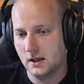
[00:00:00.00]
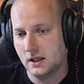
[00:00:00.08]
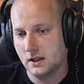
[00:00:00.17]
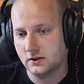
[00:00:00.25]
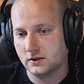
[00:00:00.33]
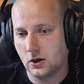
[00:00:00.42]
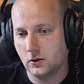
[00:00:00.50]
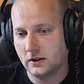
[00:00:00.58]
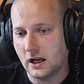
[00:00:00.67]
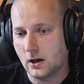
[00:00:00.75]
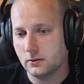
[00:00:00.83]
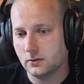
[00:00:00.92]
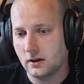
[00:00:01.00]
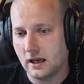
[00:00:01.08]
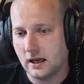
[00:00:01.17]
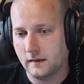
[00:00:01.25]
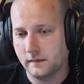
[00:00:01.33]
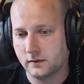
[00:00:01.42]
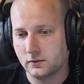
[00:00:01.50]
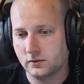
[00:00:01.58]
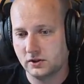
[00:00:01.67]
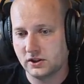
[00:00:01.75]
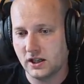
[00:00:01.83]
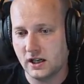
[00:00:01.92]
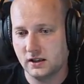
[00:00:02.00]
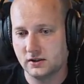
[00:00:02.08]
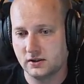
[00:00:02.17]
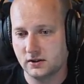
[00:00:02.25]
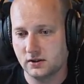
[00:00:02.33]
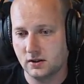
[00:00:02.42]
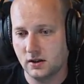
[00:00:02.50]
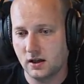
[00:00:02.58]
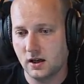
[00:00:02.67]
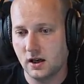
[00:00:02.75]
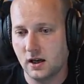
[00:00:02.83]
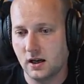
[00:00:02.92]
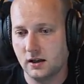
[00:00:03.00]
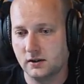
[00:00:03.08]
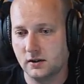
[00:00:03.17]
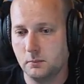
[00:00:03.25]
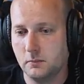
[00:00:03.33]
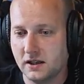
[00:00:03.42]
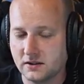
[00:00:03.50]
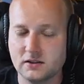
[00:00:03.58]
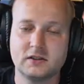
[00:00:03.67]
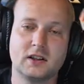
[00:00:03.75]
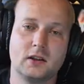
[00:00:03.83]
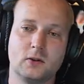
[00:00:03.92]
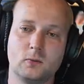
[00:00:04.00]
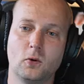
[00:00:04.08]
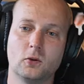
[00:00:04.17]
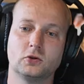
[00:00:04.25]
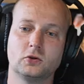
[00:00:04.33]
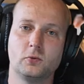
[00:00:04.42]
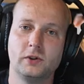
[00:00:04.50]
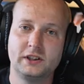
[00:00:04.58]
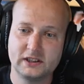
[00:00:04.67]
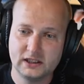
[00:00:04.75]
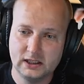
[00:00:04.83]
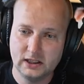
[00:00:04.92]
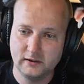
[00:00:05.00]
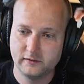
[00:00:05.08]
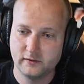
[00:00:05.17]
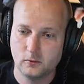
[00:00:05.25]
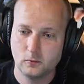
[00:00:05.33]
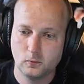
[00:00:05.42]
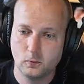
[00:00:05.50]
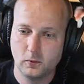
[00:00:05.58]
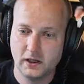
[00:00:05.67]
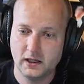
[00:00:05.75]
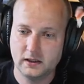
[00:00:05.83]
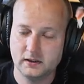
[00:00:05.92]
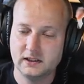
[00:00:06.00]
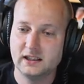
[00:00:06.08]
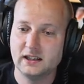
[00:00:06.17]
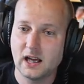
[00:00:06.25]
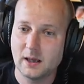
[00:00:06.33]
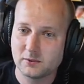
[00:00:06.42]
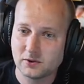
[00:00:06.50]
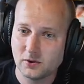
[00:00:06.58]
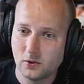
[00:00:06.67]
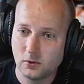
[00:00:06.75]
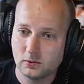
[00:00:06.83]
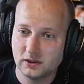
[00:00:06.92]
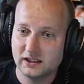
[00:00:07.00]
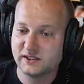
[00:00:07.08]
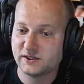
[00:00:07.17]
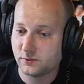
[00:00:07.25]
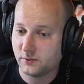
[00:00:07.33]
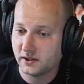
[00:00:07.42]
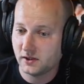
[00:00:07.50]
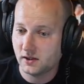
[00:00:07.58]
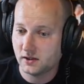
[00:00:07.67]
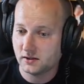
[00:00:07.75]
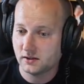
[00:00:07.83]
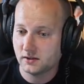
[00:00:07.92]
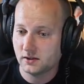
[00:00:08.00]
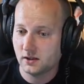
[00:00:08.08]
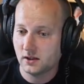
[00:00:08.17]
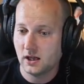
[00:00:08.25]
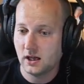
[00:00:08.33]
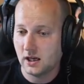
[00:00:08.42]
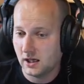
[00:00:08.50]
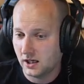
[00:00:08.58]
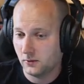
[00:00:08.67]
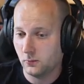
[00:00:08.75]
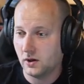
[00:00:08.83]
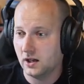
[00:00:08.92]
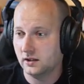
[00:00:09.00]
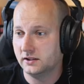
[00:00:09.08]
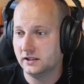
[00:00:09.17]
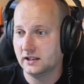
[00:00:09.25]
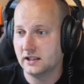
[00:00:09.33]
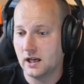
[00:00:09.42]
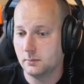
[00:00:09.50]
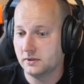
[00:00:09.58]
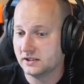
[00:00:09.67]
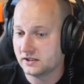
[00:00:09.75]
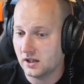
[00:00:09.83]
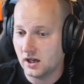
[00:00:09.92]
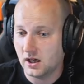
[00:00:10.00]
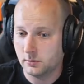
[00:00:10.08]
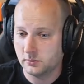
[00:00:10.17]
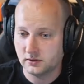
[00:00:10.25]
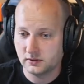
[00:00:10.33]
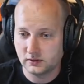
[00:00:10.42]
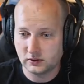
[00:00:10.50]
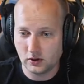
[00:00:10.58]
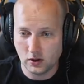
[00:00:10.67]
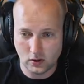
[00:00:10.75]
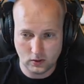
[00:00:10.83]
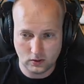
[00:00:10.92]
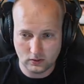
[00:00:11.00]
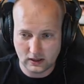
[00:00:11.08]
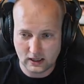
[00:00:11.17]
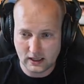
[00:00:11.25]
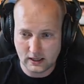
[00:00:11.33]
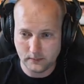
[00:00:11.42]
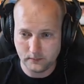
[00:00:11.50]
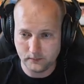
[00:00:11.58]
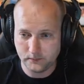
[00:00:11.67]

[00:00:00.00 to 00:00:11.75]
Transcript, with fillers: So now you have to change uh, the message that you want to receive when the alarm zone is triggered uh, while the alarm is armed. So um,